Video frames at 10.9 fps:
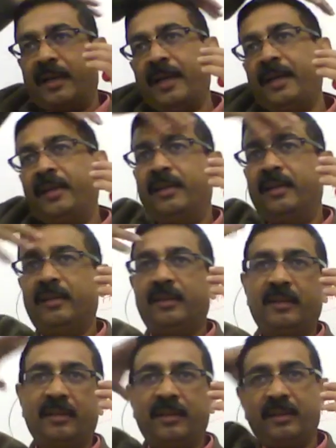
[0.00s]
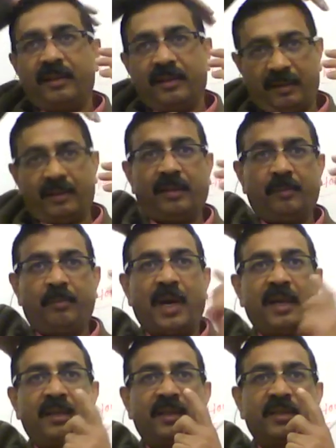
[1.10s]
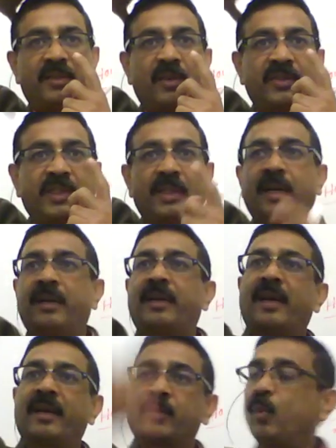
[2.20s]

head part is considered as